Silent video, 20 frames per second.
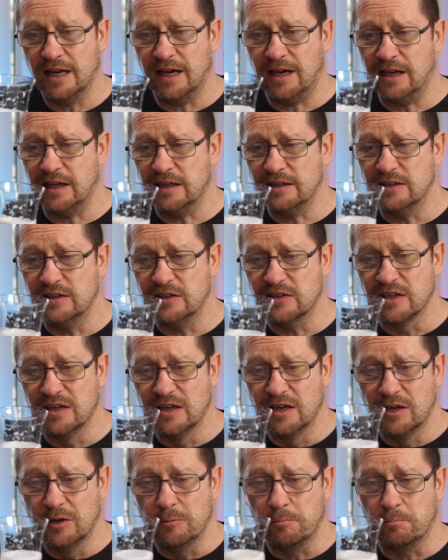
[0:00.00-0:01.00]
and
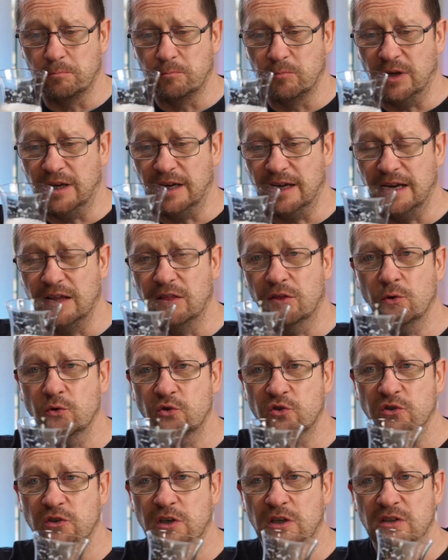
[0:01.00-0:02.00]
in those
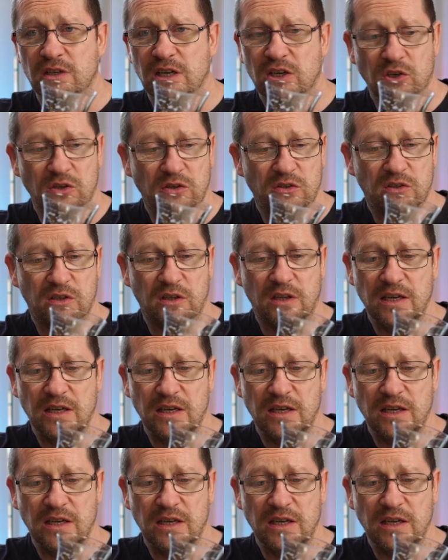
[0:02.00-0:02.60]
sorts of conditions,